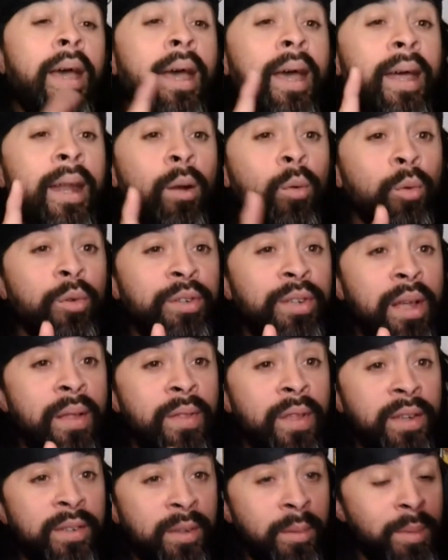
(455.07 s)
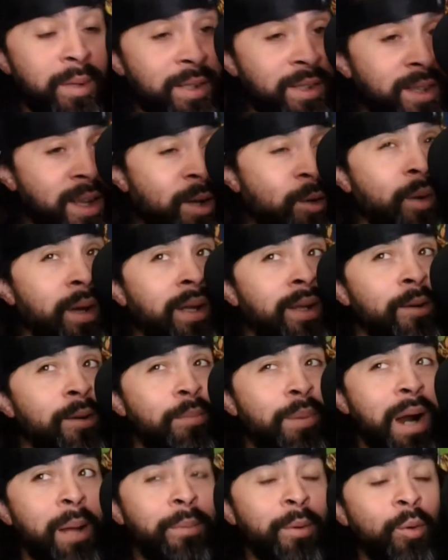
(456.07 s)
And I will say this. I'm going to segue into
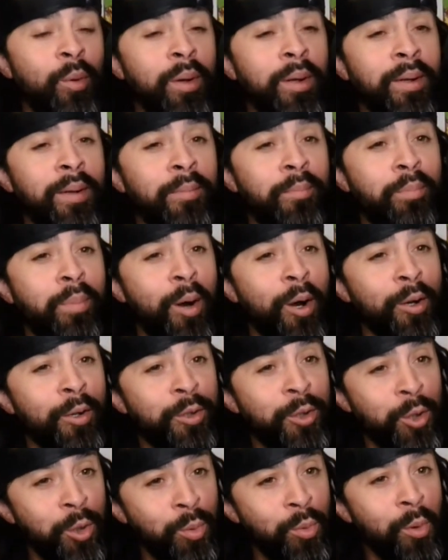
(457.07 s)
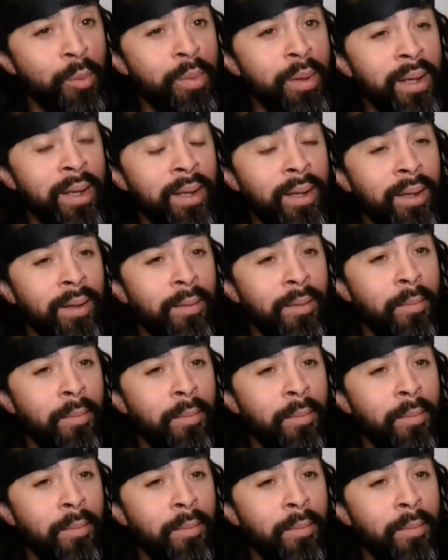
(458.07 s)
probably what part two will be.